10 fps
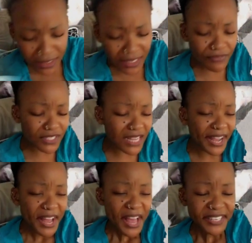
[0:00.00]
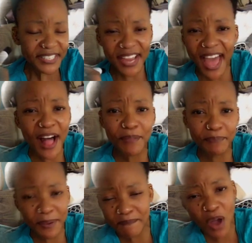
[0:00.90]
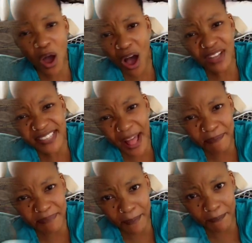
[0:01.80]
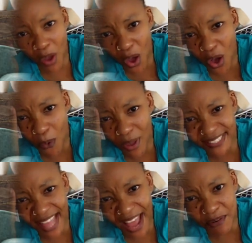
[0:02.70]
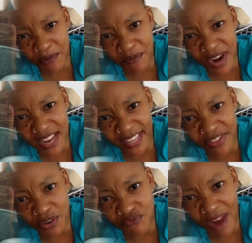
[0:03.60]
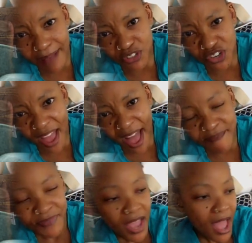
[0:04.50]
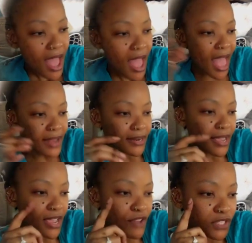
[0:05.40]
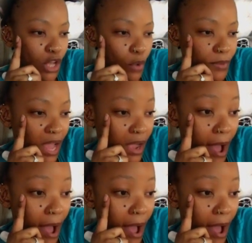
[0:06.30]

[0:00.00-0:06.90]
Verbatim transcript: Steve is like, tell me more, was that really the rapture? And Eve is gonna be like,